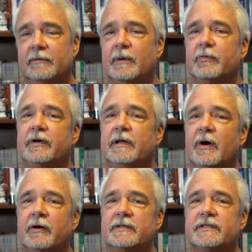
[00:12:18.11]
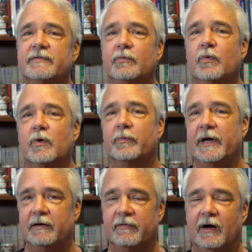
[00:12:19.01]
Remember, in the American Civil War,
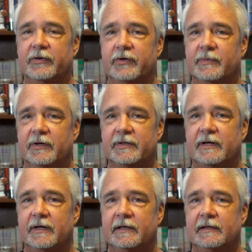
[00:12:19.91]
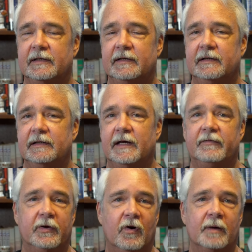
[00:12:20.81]
we had a volunteer military.
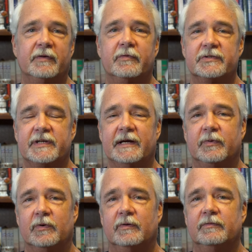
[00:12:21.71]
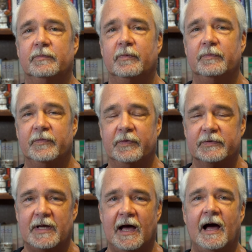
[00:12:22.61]
And the Army, for example,
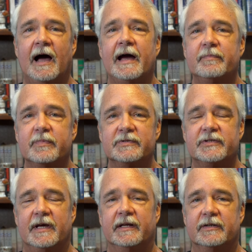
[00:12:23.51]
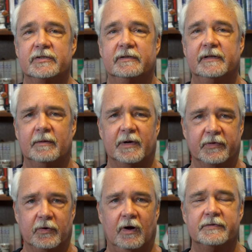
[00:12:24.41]
there's a high percentage, not
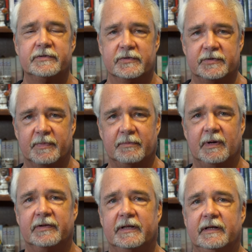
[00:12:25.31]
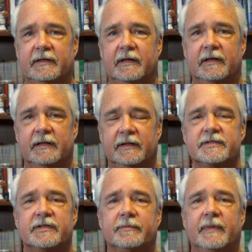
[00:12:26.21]
among the officers, but among the
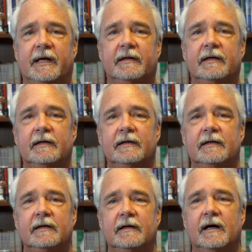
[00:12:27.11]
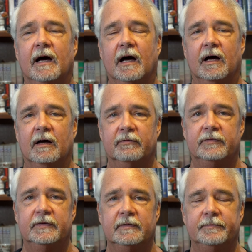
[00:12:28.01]
enlisted men,
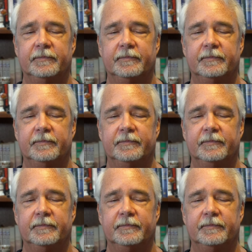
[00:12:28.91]
of